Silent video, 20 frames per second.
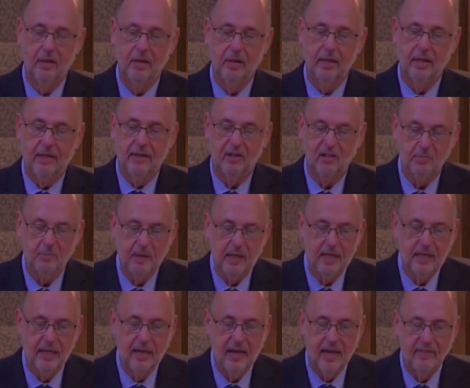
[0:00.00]
does mean
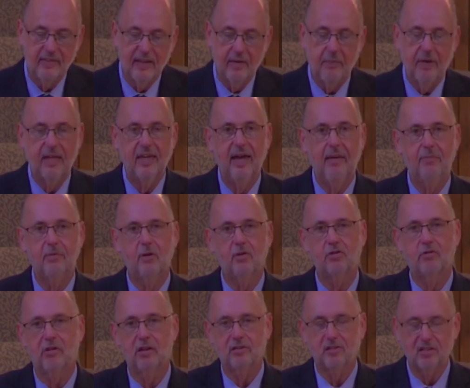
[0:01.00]
that we keep those
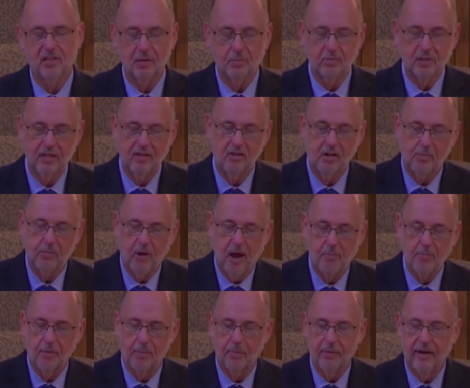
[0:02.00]
criticisms in their
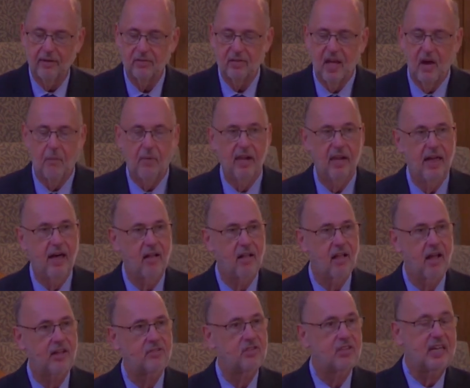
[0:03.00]
proper place. We allow
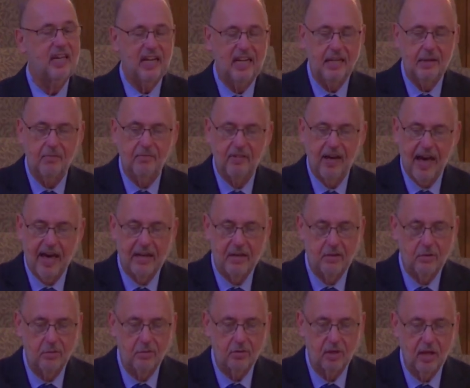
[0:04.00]
God's kingdom
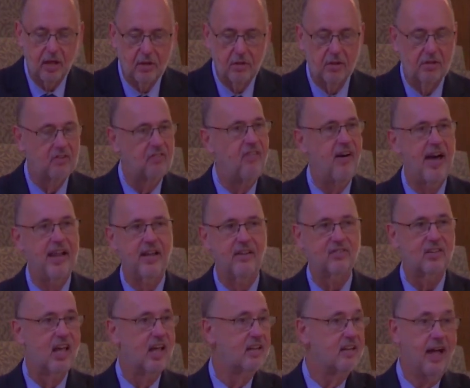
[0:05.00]
values to define us,
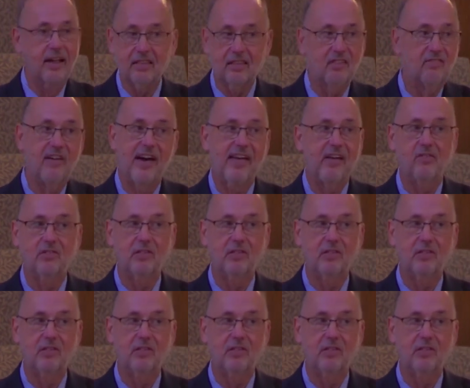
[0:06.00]
not the values